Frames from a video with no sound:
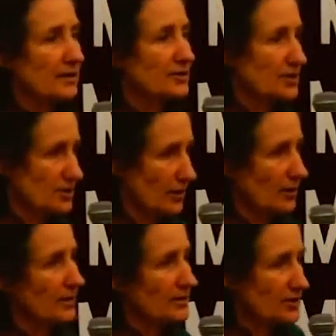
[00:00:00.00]
just
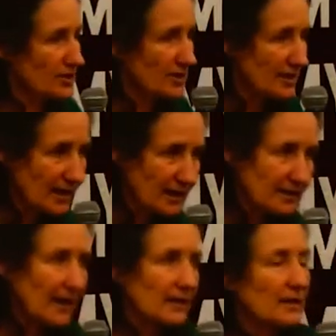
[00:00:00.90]
to get
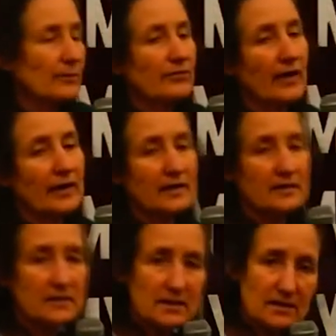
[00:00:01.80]
that lymphatic
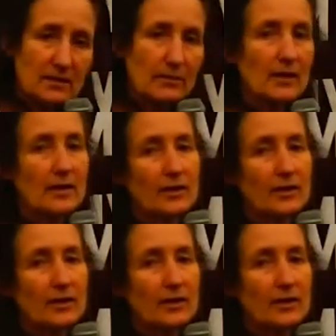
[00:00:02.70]
system.